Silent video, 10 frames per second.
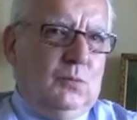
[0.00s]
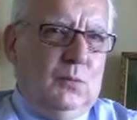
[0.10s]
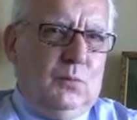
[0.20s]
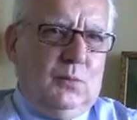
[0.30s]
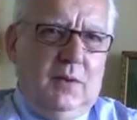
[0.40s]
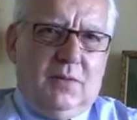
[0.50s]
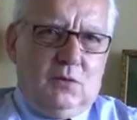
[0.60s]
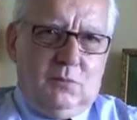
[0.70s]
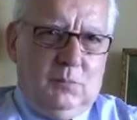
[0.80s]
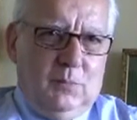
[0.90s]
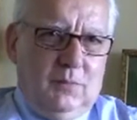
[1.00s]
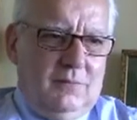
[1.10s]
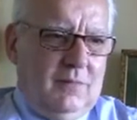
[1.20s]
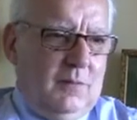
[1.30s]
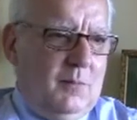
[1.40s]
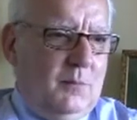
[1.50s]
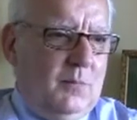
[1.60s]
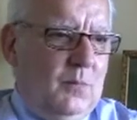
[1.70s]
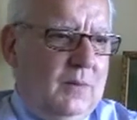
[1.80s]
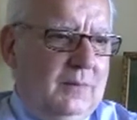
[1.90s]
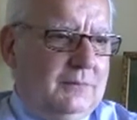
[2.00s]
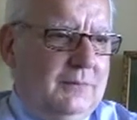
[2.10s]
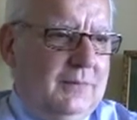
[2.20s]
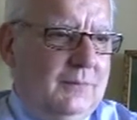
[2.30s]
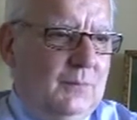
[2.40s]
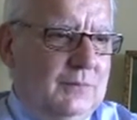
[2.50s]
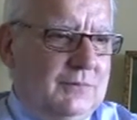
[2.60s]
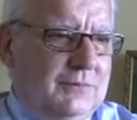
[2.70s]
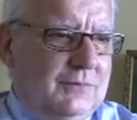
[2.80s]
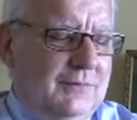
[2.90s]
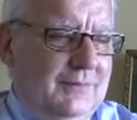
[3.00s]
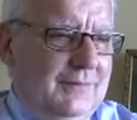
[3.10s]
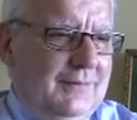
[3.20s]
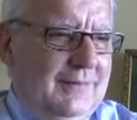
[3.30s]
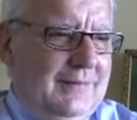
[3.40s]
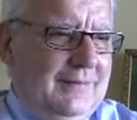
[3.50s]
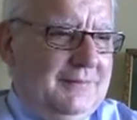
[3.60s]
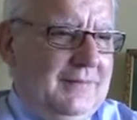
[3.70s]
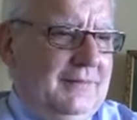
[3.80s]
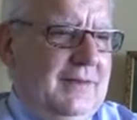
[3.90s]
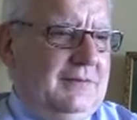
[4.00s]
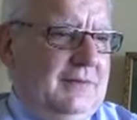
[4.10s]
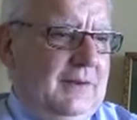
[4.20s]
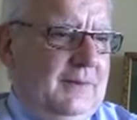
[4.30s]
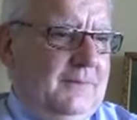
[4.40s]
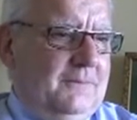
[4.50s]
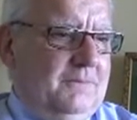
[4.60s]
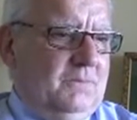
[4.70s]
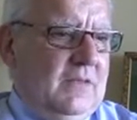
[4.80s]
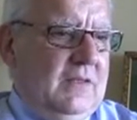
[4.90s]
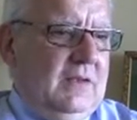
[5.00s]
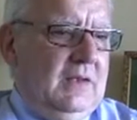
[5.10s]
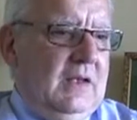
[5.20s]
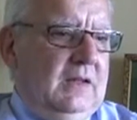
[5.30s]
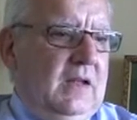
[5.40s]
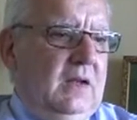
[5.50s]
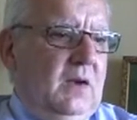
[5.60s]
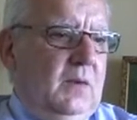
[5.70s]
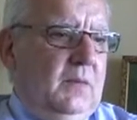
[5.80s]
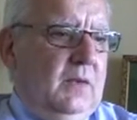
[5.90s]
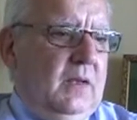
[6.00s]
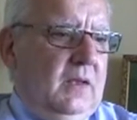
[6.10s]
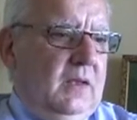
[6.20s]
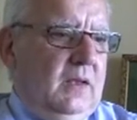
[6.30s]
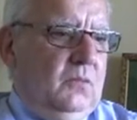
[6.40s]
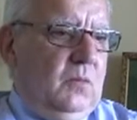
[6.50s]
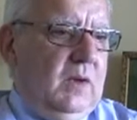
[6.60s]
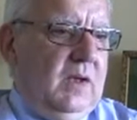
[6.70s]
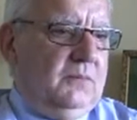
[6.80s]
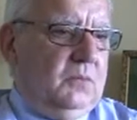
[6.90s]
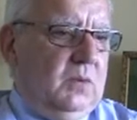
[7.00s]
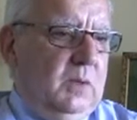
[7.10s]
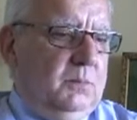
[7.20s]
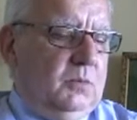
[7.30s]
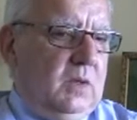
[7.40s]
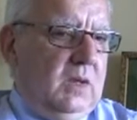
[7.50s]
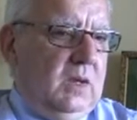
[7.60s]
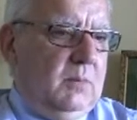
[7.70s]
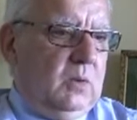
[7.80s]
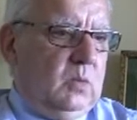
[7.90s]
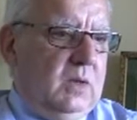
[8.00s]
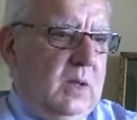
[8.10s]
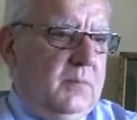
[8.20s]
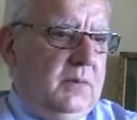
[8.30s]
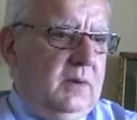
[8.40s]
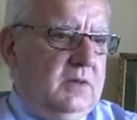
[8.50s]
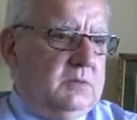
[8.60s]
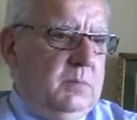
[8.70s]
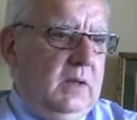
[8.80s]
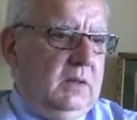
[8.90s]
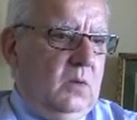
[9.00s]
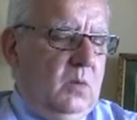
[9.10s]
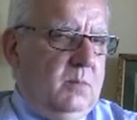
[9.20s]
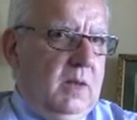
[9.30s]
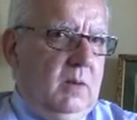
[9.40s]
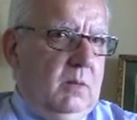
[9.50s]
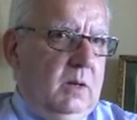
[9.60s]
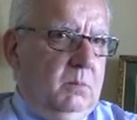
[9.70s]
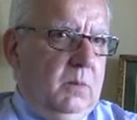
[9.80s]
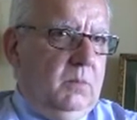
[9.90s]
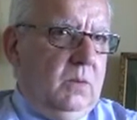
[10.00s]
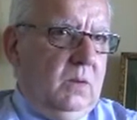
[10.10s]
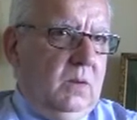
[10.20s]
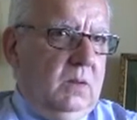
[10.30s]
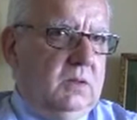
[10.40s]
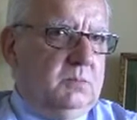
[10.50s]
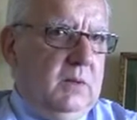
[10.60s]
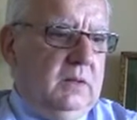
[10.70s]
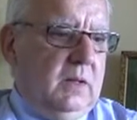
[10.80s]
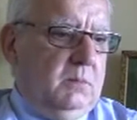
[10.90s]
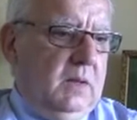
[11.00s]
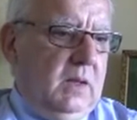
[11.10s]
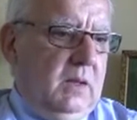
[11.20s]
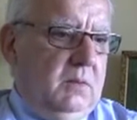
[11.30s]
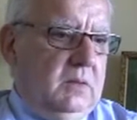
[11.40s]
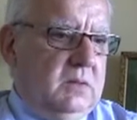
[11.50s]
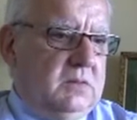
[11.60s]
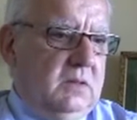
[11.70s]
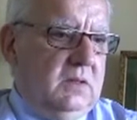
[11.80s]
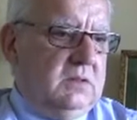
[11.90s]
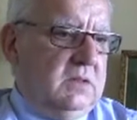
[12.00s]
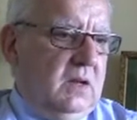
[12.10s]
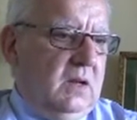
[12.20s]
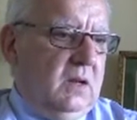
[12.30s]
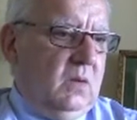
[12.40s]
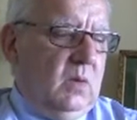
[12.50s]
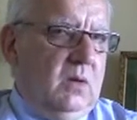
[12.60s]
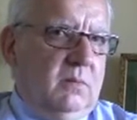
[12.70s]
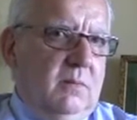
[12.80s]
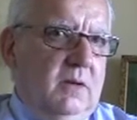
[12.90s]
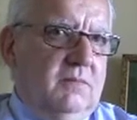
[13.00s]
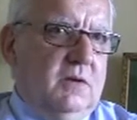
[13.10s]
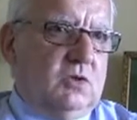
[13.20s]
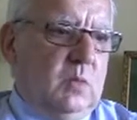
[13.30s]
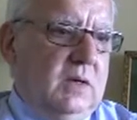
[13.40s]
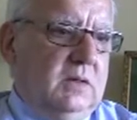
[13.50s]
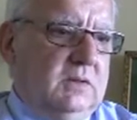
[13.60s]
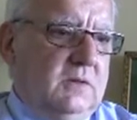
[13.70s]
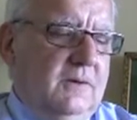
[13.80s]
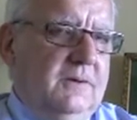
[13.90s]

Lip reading: to 3,000 people, if I remember well. So that was fantastic. And then, if we have to keep talking about what happened in Spain, there were many, many people in Spain that became interested in CLL. One of the very first ones,